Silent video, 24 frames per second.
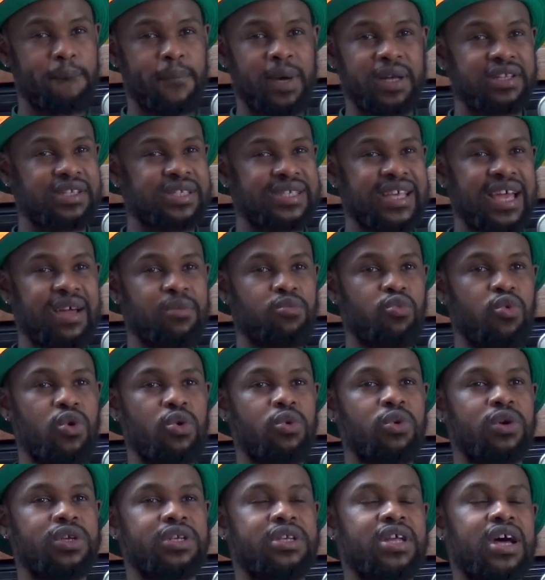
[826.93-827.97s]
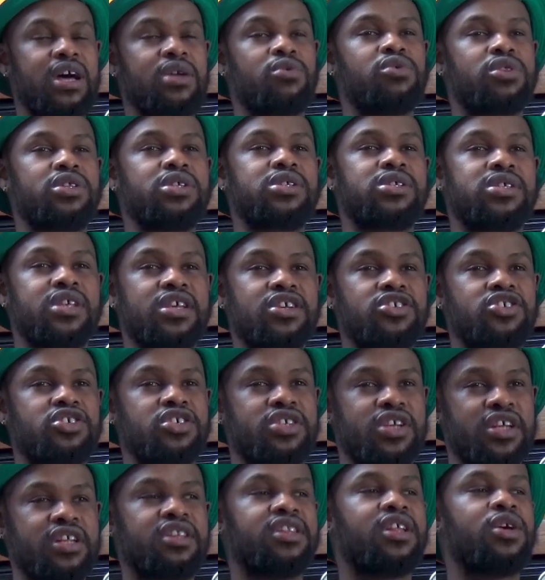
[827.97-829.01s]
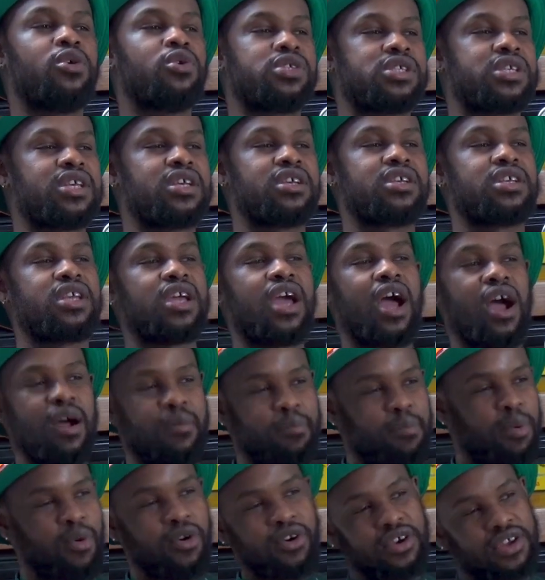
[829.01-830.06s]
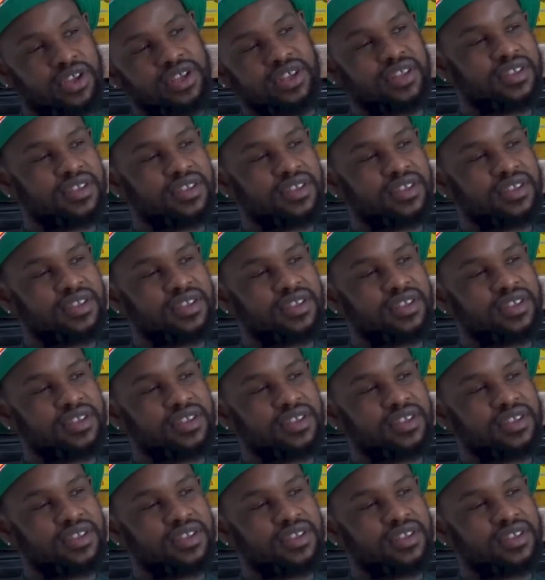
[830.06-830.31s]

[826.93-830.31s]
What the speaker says: by the time we were done with the session, and they were saying, "Yeah, boy,